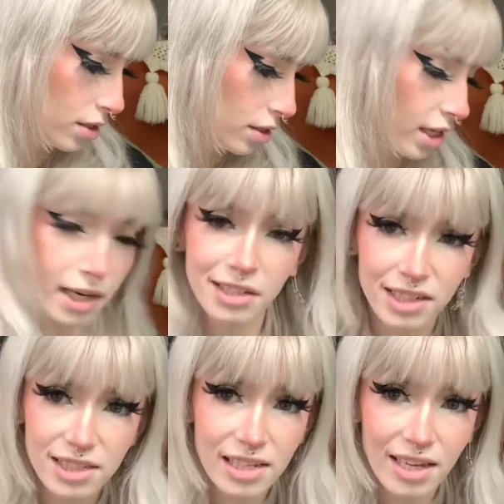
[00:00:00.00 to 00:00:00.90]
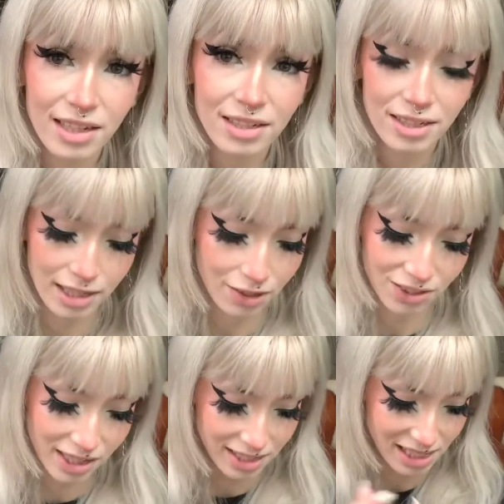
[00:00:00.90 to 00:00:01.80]
and I didn't say it because I don't
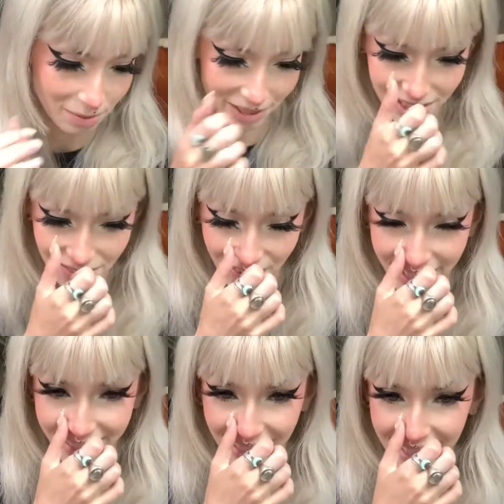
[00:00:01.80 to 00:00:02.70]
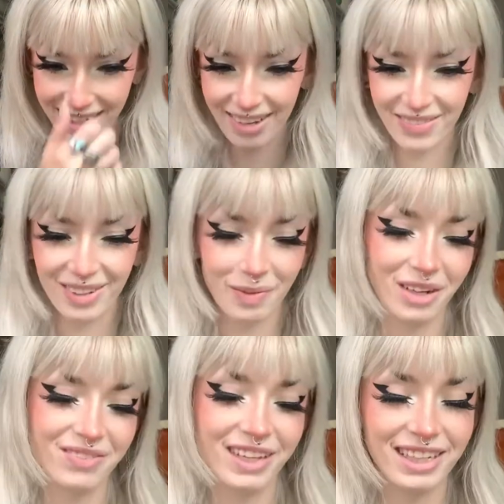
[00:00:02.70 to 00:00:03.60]
think I said the prices for anything except for the
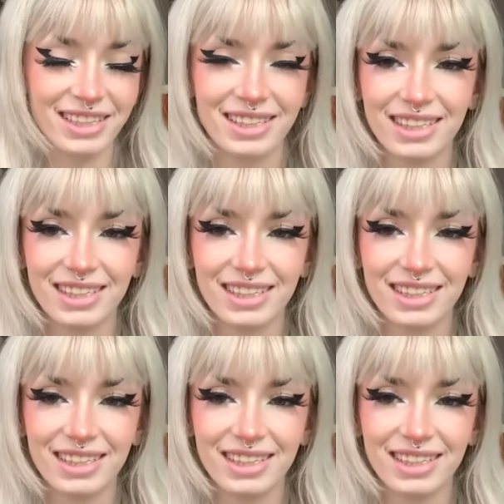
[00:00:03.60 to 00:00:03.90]
butterflies,